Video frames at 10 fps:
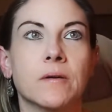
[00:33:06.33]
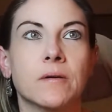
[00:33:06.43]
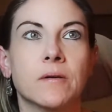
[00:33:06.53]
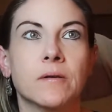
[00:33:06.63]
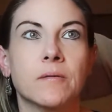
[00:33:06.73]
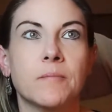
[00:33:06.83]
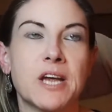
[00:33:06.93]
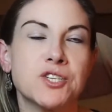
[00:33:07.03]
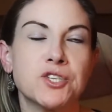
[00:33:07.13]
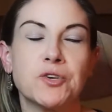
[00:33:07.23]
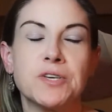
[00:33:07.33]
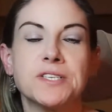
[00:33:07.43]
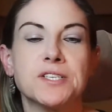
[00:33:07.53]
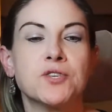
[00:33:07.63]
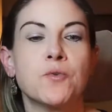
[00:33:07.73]
imagine you're in a
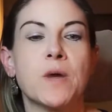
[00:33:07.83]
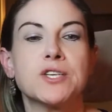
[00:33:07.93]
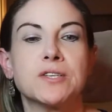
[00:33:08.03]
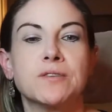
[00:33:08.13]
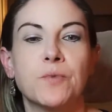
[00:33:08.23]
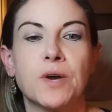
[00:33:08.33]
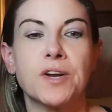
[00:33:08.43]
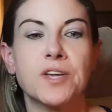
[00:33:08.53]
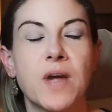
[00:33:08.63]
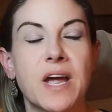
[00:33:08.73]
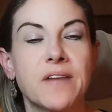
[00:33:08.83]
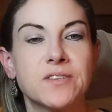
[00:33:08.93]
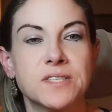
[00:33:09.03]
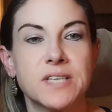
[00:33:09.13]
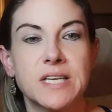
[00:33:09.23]
situation where you have to
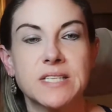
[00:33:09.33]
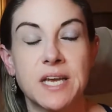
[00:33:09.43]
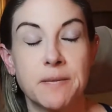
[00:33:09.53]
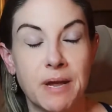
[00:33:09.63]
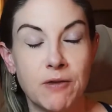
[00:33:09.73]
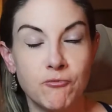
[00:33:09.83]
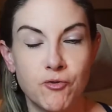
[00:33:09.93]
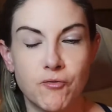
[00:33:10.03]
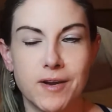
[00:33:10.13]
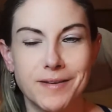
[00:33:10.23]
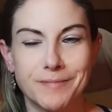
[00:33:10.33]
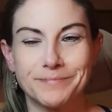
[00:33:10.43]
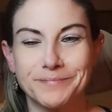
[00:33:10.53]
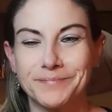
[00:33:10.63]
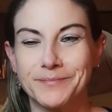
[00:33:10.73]
set a boundary,
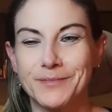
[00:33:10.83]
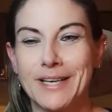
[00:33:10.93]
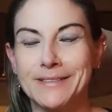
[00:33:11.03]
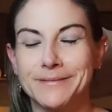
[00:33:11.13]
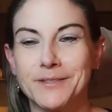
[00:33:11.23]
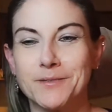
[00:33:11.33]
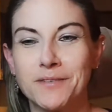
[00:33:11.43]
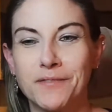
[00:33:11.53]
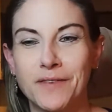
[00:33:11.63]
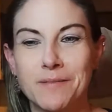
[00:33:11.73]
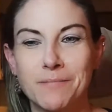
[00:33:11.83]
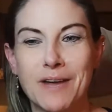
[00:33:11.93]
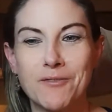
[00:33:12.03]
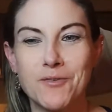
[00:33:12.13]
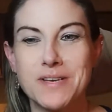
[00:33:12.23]
right? Those fun
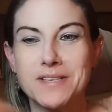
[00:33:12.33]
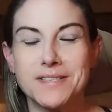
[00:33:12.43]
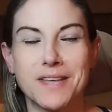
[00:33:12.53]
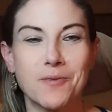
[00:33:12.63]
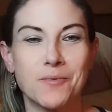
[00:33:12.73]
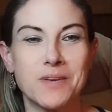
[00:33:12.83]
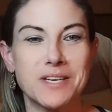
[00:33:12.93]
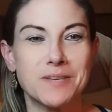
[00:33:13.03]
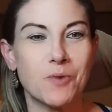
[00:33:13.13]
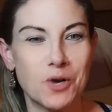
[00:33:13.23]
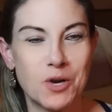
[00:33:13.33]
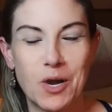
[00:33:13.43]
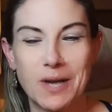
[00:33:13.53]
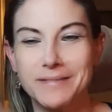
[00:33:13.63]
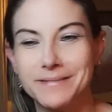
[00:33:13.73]
boundaries that we work
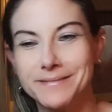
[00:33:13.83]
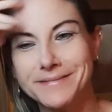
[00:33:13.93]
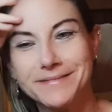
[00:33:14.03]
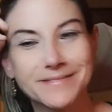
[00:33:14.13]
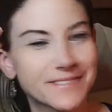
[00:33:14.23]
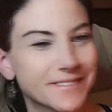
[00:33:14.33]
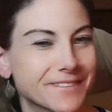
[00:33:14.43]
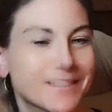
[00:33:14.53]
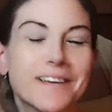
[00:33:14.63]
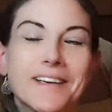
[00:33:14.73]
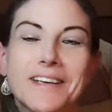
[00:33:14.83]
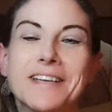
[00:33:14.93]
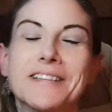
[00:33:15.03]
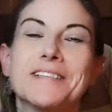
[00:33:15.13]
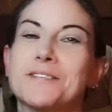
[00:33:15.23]
on in
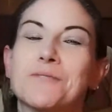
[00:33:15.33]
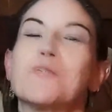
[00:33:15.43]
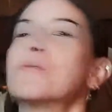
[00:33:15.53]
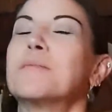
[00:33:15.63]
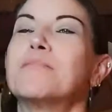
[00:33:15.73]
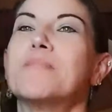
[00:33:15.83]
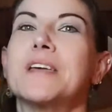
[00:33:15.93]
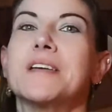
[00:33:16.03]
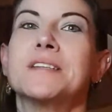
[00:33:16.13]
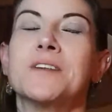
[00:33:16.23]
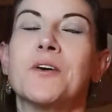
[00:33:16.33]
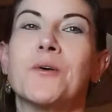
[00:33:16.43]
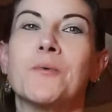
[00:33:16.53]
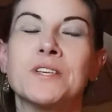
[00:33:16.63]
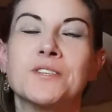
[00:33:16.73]
this group. So I
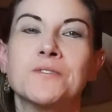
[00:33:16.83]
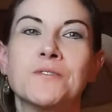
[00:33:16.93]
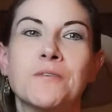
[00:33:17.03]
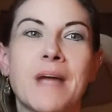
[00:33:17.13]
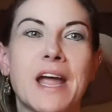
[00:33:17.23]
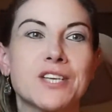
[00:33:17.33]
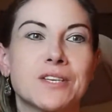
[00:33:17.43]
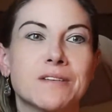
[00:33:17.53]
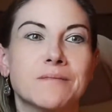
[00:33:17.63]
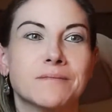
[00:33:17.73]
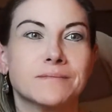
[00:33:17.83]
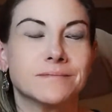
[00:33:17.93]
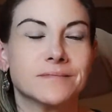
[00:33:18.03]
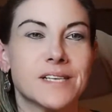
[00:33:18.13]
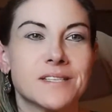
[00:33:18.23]
want you to imagine
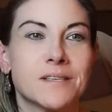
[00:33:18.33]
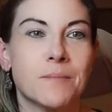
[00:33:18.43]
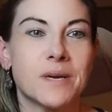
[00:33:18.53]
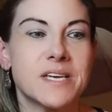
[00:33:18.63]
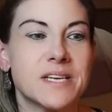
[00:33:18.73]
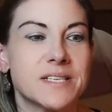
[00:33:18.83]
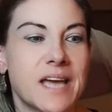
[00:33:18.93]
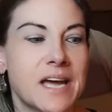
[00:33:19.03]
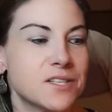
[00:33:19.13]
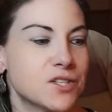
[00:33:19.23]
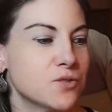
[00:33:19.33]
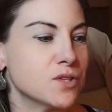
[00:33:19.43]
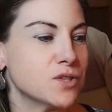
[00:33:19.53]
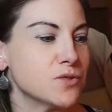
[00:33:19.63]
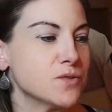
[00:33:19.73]
that somebody has asked you to
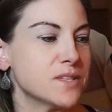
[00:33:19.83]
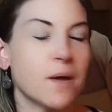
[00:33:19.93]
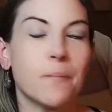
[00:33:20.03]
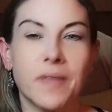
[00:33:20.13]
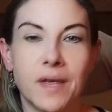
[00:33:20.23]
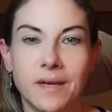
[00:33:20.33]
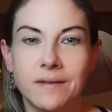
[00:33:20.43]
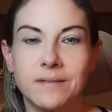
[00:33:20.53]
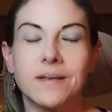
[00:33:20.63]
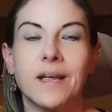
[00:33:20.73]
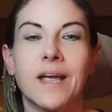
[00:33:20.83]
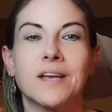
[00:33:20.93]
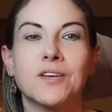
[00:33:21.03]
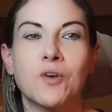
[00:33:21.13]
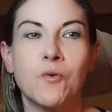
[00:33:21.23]
do something and
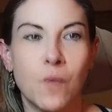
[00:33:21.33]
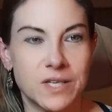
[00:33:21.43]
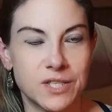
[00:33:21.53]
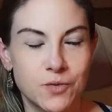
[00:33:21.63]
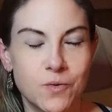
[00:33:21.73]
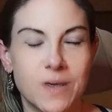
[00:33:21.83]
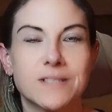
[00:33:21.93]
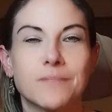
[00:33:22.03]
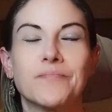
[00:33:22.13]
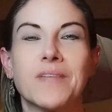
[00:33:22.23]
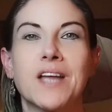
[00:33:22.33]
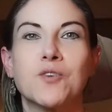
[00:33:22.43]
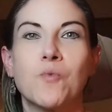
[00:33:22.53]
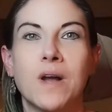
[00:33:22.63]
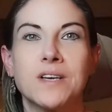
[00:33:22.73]
you don't want to do it. And you
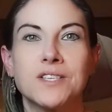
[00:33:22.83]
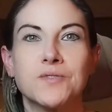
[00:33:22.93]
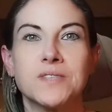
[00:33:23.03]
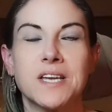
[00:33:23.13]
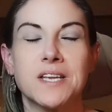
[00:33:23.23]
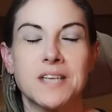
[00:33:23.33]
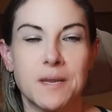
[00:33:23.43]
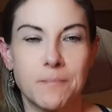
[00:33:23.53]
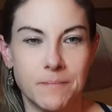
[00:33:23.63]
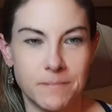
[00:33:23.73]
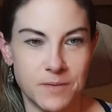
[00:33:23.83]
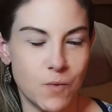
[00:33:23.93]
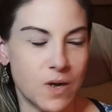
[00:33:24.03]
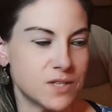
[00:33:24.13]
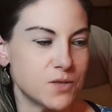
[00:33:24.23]
want
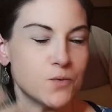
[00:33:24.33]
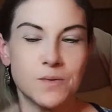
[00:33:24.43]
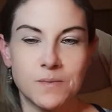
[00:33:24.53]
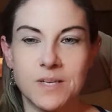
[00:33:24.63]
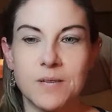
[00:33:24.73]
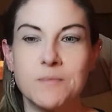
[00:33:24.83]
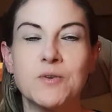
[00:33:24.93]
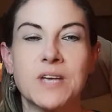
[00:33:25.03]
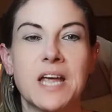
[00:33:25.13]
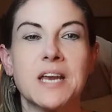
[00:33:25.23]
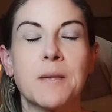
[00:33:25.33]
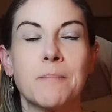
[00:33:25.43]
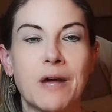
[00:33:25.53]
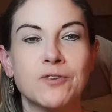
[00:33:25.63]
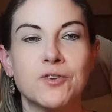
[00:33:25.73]
to communicate a
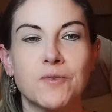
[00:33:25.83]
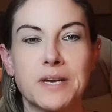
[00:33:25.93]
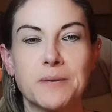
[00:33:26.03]
boundary.